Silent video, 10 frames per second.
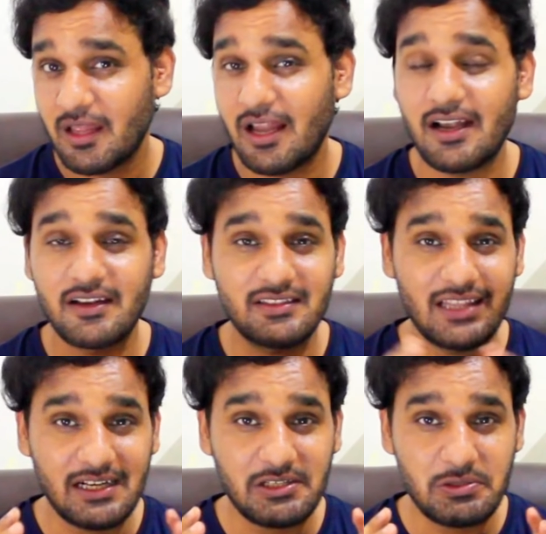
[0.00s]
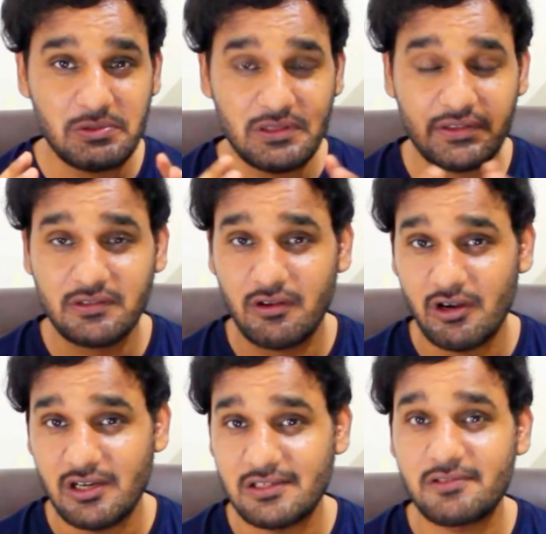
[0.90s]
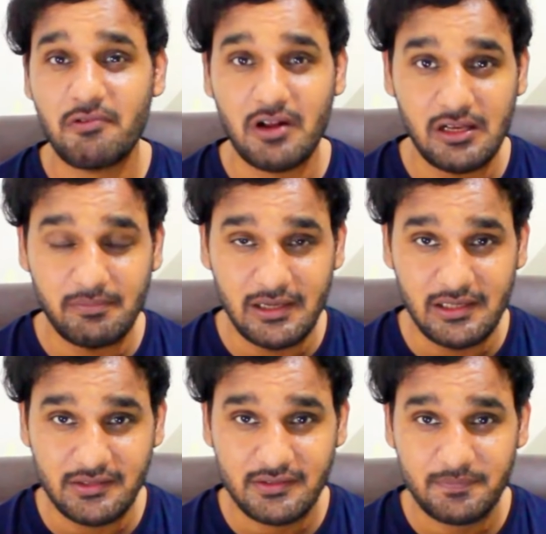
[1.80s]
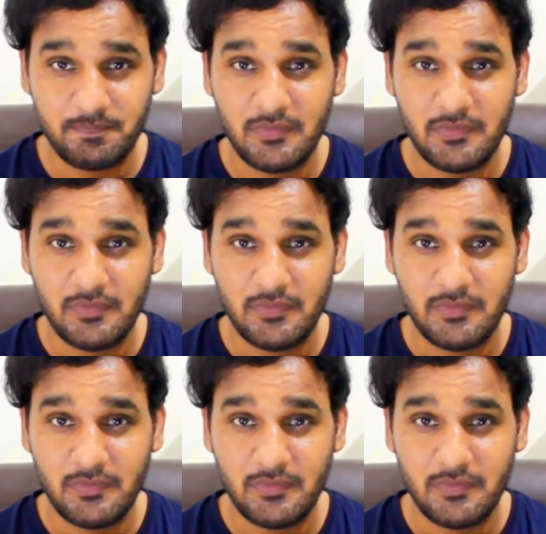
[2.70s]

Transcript: And that tool is called trial balance.